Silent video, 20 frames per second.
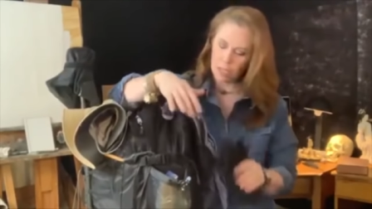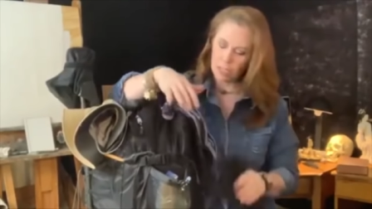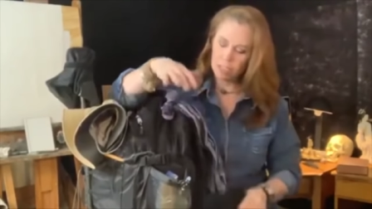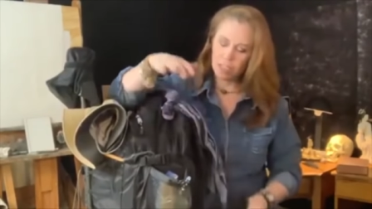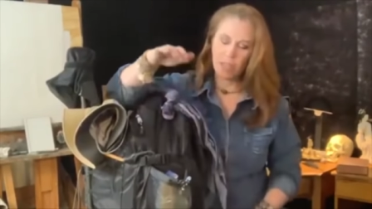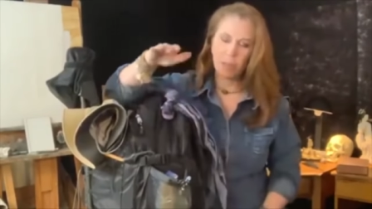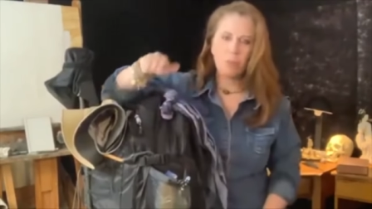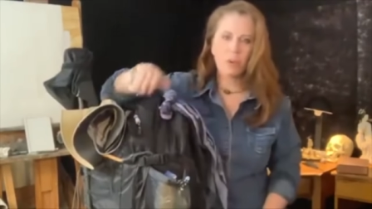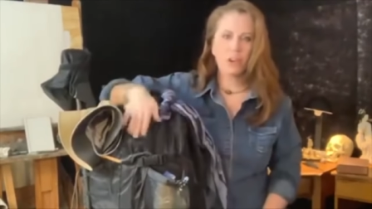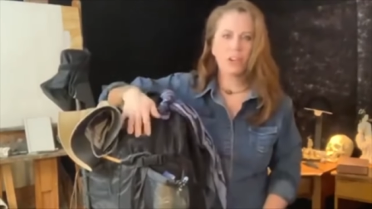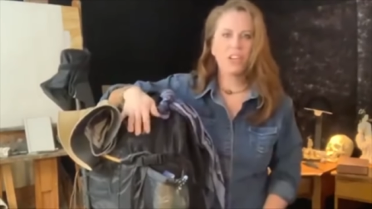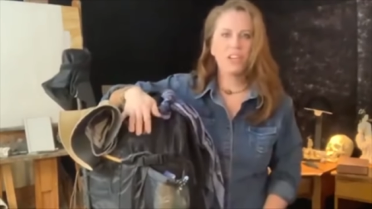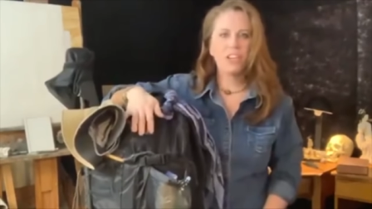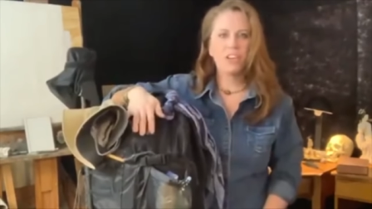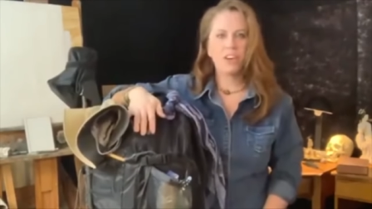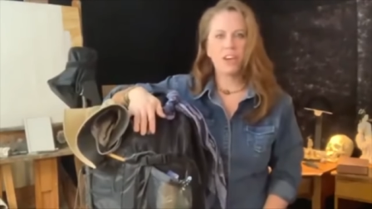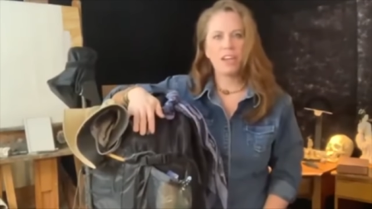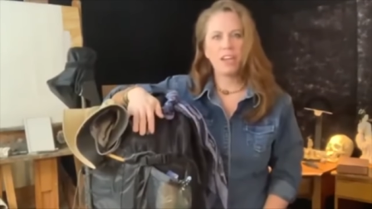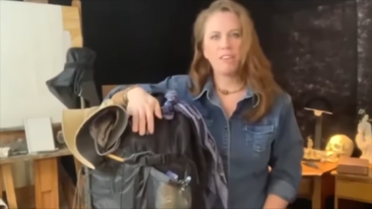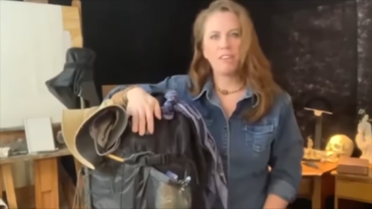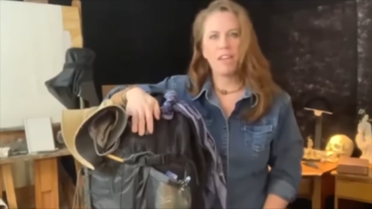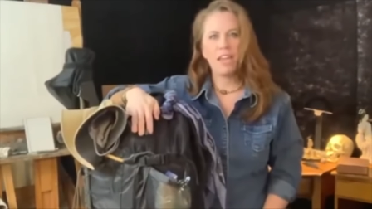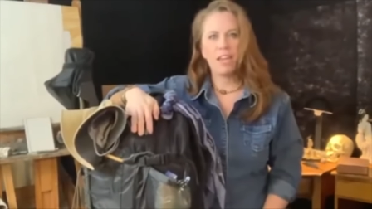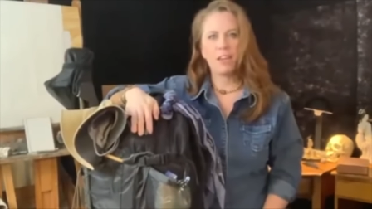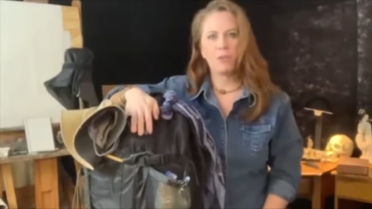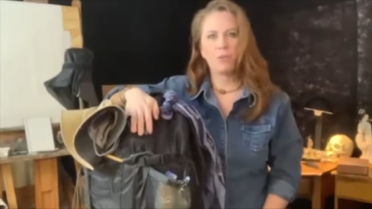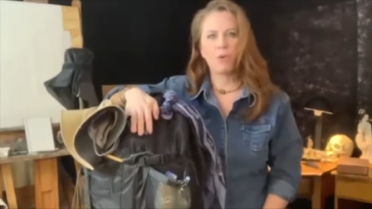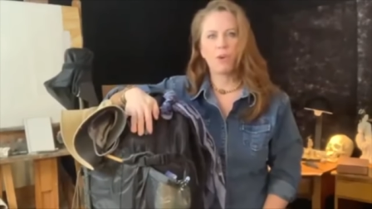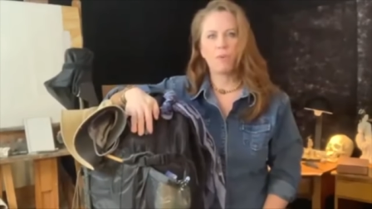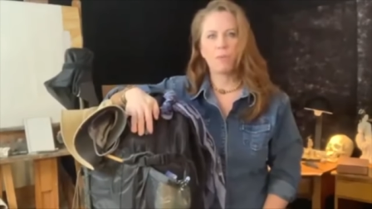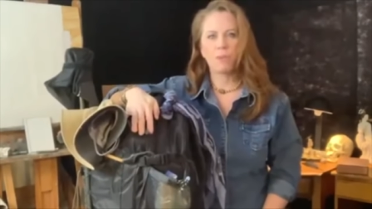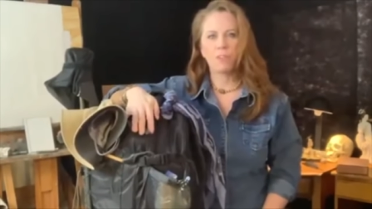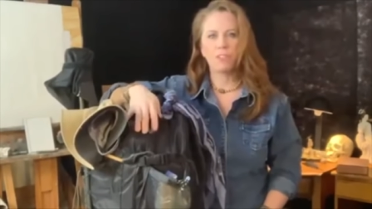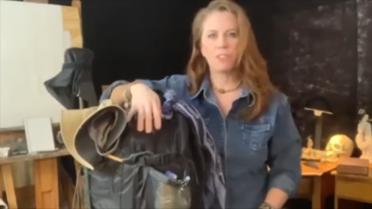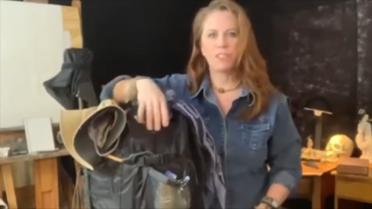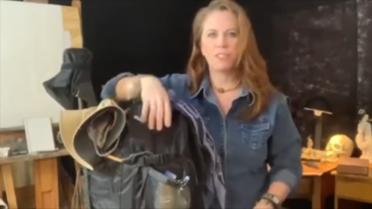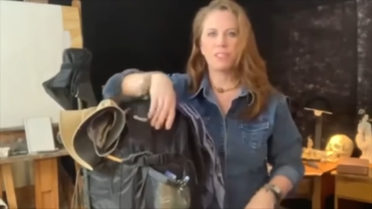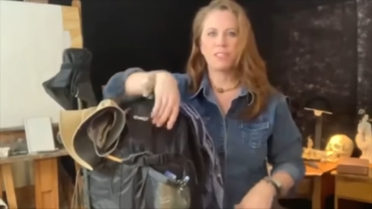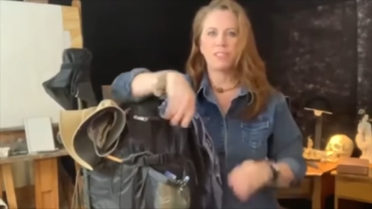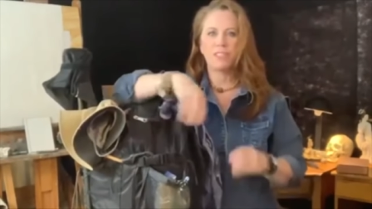somewhere in here I have hand warmers,